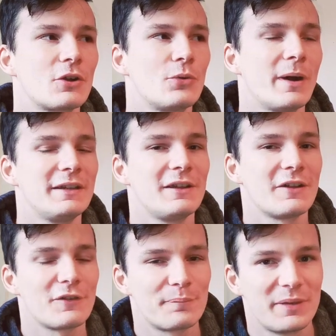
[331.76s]
quite a
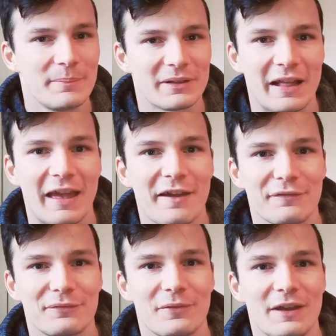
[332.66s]
lot of people
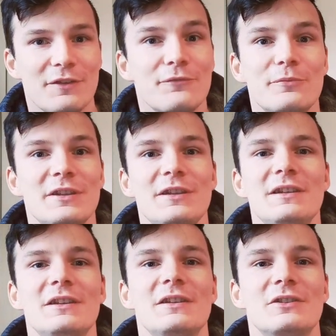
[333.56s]
have if
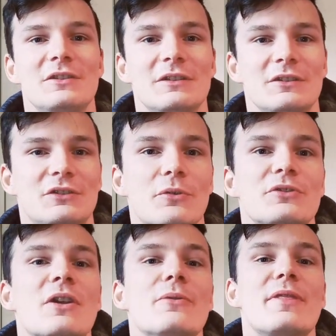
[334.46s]
we
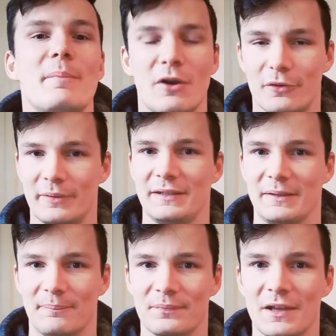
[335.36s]
don't know them
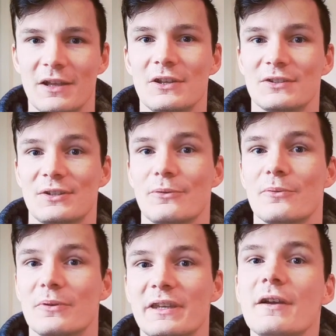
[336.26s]
already.
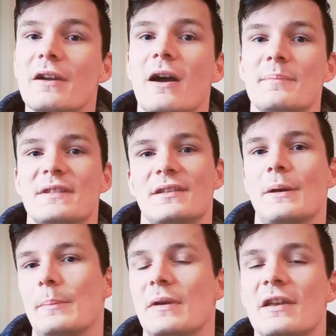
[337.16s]
So here comes
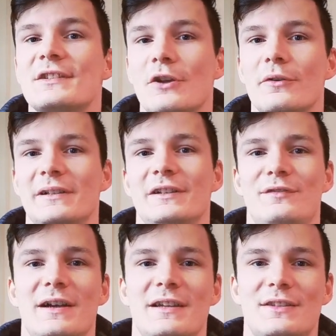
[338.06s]
some historical
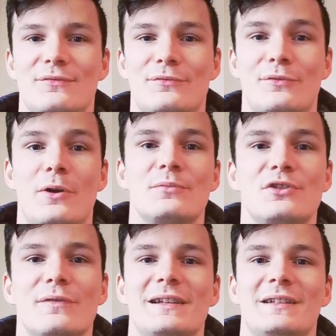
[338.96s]
advice from
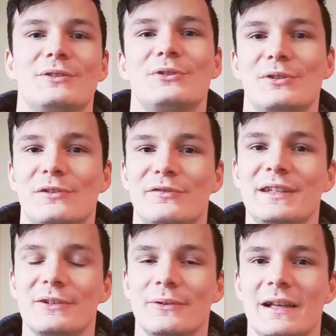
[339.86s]
Giovanni Antonio
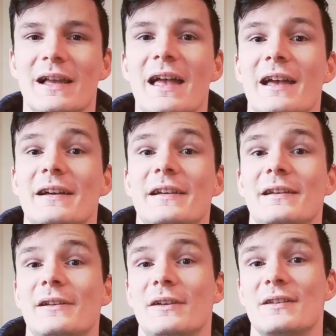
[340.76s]
Lovino,
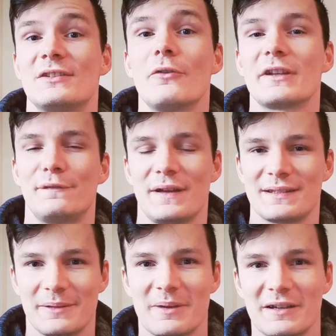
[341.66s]
a historical
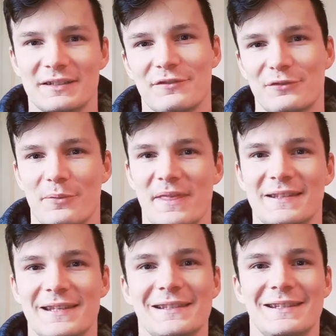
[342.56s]
fencing master from the
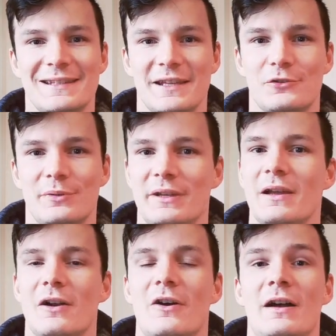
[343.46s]
16th
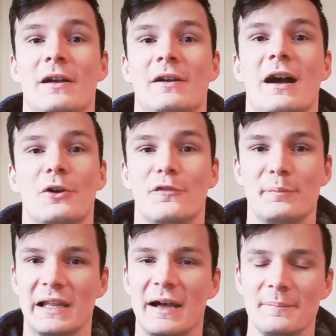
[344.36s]
century uh, out of
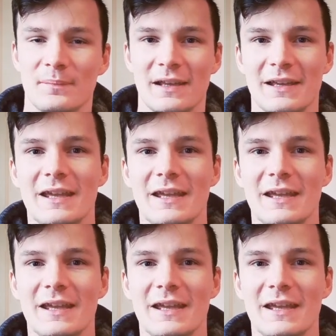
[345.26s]
Milan.